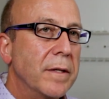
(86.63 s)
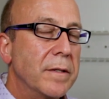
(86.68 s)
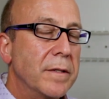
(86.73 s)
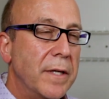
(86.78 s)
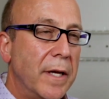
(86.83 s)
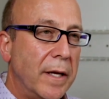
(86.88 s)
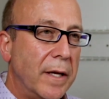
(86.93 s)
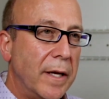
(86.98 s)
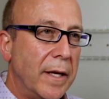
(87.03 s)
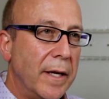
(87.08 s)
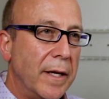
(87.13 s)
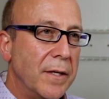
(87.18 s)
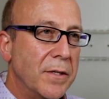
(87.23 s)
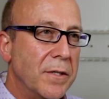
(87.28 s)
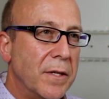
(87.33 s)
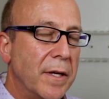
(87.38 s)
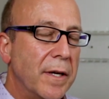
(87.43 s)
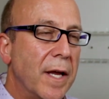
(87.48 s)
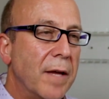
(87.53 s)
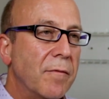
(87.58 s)

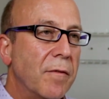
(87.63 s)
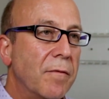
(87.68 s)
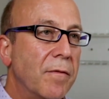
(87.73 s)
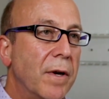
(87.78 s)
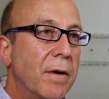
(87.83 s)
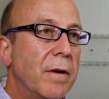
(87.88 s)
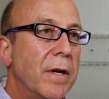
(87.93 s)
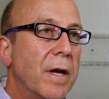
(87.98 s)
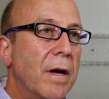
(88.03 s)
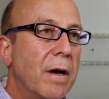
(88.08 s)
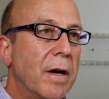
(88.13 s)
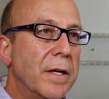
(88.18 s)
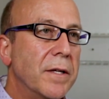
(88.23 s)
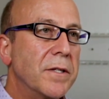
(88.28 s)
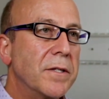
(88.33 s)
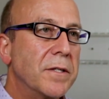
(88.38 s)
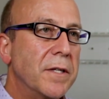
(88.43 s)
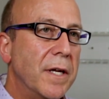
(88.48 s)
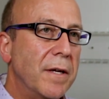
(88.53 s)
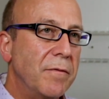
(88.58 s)
decades and have a very high
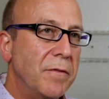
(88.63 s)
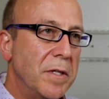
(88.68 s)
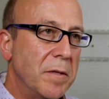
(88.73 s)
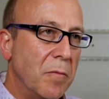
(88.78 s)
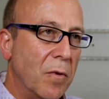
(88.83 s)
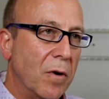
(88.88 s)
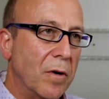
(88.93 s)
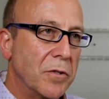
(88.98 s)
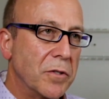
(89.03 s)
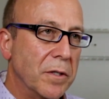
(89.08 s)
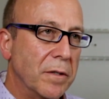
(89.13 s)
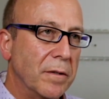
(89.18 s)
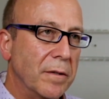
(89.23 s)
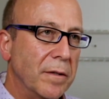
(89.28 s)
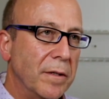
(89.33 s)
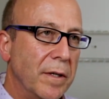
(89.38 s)
safety margin.